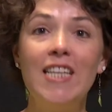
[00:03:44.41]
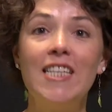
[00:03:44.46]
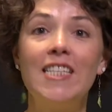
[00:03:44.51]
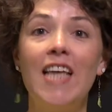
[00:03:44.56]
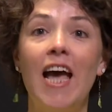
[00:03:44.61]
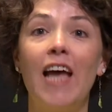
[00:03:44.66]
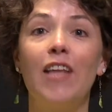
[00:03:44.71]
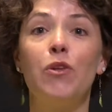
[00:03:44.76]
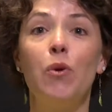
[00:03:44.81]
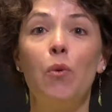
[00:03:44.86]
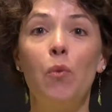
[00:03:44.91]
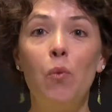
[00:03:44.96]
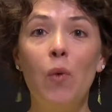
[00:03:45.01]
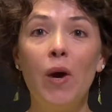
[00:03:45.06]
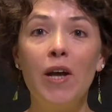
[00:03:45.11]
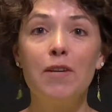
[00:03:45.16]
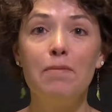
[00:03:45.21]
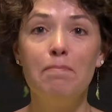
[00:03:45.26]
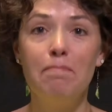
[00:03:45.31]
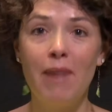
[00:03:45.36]
that
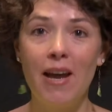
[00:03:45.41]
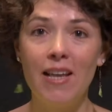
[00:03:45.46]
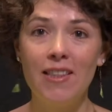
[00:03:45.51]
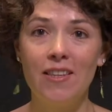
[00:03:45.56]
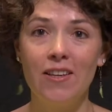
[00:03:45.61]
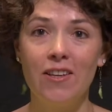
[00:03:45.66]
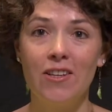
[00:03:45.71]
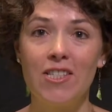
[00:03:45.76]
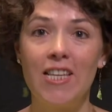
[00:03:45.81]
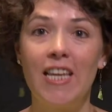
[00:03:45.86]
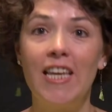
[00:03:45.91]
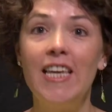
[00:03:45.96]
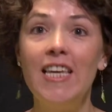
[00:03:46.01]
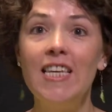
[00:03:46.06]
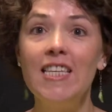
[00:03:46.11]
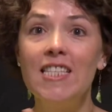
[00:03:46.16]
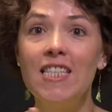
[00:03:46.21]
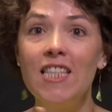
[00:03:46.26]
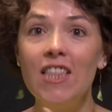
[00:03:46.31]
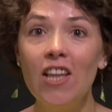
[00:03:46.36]
what matters
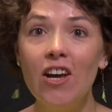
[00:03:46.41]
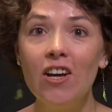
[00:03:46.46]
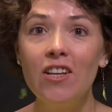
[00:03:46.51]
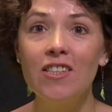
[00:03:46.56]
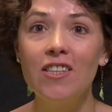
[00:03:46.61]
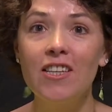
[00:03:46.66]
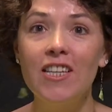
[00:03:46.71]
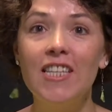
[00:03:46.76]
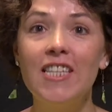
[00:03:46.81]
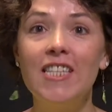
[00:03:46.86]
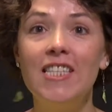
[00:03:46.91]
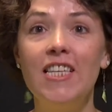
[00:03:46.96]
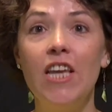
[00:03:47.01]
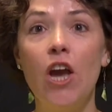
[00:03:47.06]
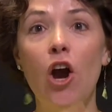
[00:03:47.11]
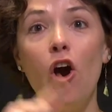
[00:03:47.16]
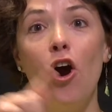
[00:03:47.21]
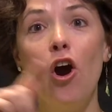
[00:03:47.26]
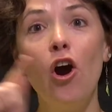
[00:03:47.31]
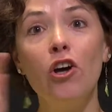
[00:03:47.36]
is not the
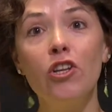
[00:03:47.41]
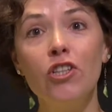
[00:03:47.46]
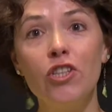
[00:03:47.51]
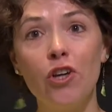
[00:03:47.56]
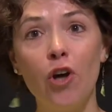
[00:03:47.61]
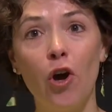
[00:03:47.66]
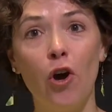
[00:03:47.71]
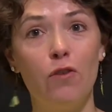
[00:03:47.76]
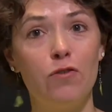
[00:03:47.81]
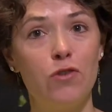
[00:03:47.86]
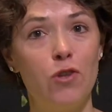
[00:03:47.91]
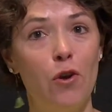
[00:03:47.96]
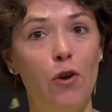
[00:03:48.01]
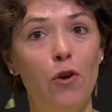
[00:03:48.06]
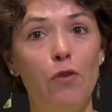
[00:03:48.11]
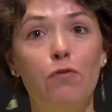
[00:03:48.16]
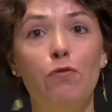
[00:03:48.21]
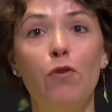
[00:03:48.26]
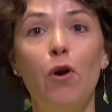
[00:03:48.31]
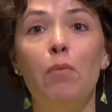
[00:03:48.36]
order of the
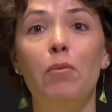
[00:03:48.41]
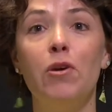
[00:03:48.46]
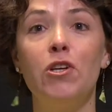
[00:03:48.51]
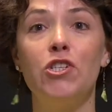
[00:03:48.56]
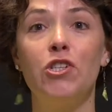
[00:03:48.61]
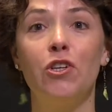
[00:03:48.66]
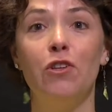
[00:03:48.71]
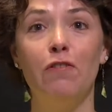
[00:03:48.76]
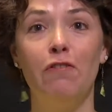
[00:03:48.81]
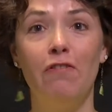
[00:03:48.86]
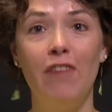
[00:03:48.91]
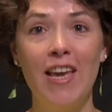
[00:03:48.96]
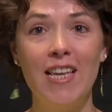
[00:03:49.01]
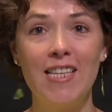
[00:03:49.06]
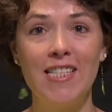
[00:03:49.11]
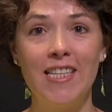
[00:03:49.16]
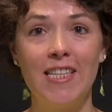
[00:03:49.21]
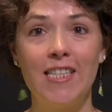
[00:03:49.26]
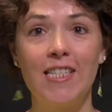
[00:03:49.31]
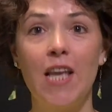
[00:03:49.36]
aforementioned
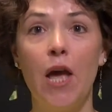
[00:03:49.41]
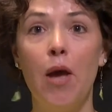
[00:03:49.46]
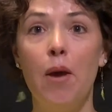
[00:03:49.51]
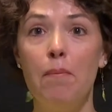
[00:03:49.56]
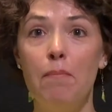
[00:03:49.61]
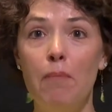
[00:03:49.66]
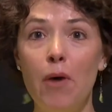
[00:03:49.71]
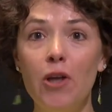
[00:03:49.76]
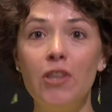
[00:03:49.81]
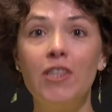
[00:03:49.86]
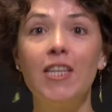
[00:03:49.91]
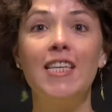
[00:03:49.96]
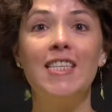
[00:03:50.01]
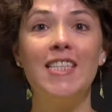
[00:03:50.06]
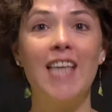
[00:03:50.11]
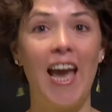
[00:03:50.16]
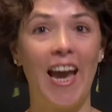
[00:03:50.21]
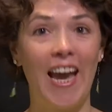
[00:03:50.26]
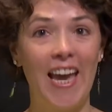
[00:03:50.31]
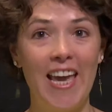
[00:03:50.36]
phases, but
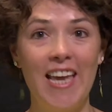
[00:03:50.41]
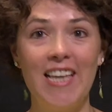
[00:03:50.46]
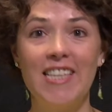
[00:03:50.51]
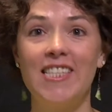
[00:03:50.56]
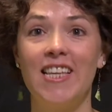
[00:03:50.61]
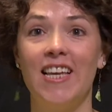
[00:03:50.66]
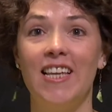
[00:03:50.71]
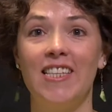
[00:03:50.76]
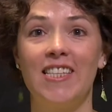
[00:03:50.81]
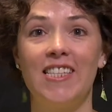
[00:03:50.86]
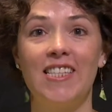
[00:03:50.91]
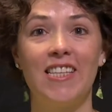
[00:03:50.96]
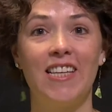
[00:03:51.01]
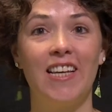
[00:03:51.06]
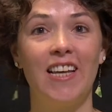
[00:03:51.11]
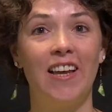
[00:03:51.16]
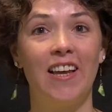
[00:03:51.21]
their essence.